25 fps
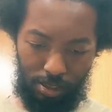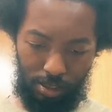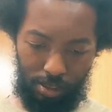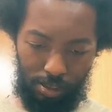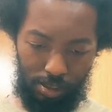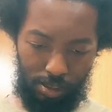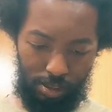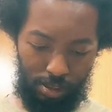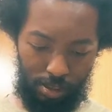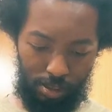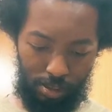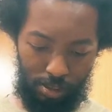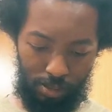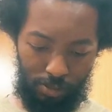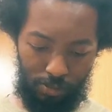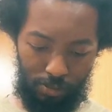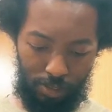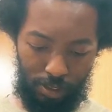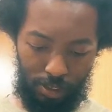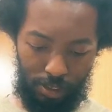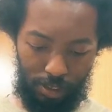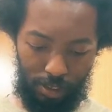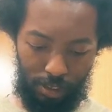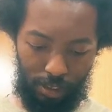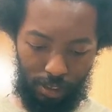
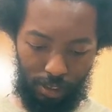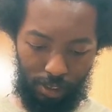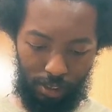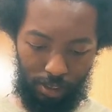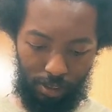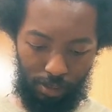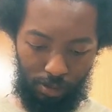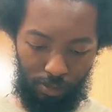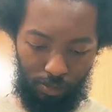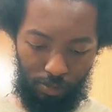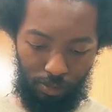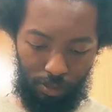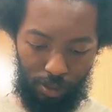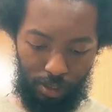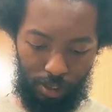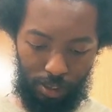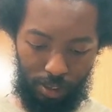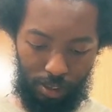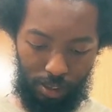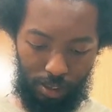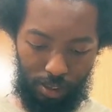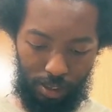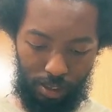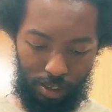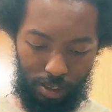1 second.
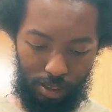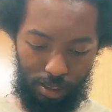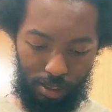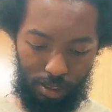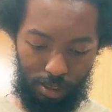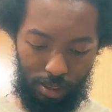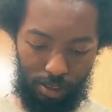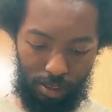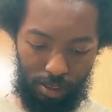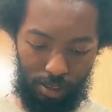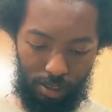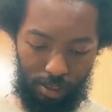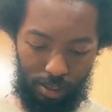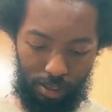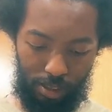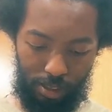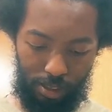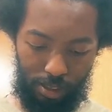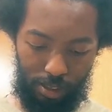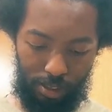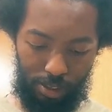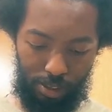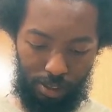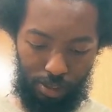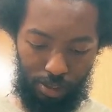What does it
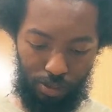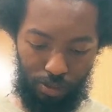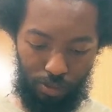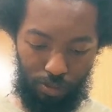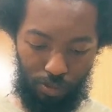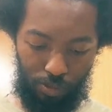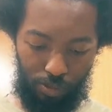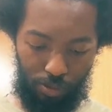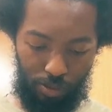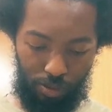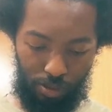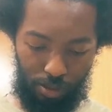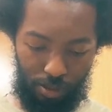do?